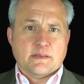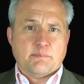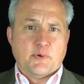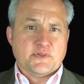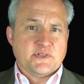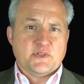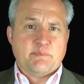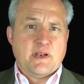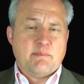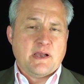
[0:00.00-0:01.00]
person who's
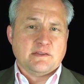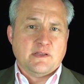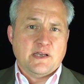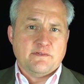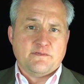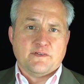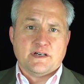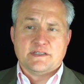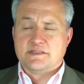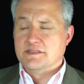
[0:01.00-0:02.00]
been in my life
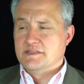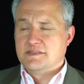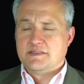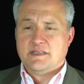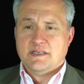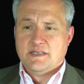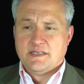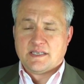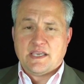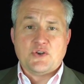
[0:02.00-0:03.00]
since
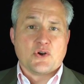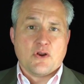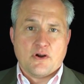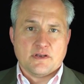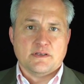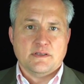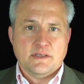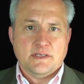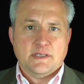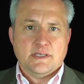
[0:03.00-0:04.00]
kindergarten.
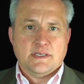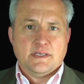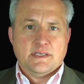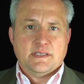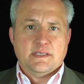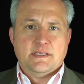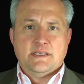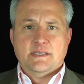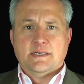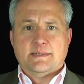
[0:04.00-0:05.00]

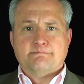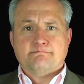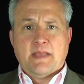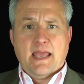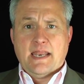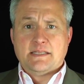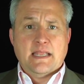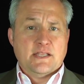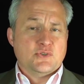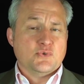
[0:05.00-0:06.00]
He
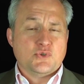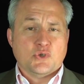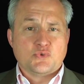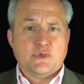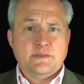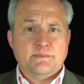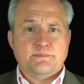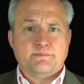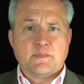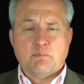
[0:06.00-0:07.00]
had two children,
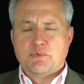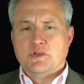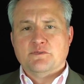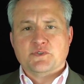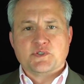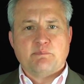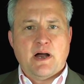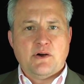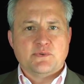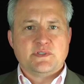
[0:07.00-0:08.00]
a beautiful
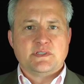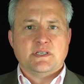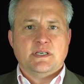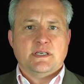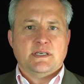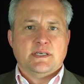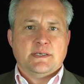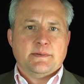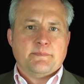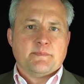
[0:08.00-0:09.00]
spouse,
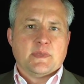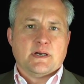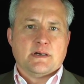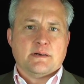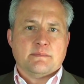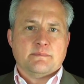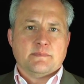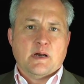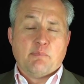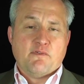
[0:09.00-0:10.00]

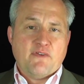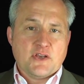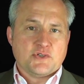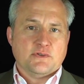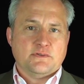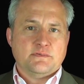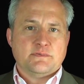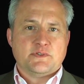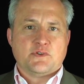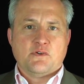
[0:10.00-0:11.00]
a professional
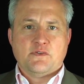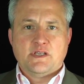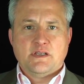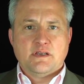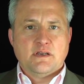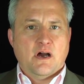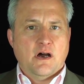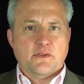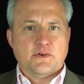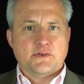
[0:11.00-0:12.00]
serving
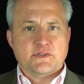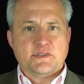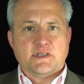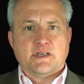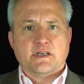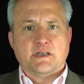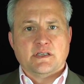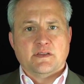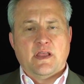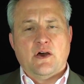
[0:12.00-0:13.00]
others
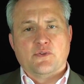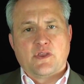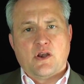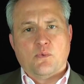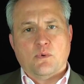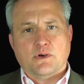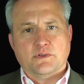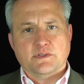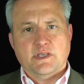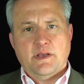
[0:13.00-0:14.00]
in the healthcare
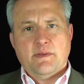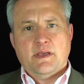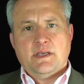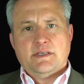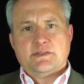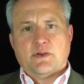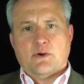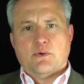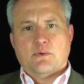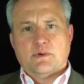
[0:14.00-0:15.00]
world.
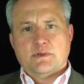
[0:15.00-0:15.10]
So,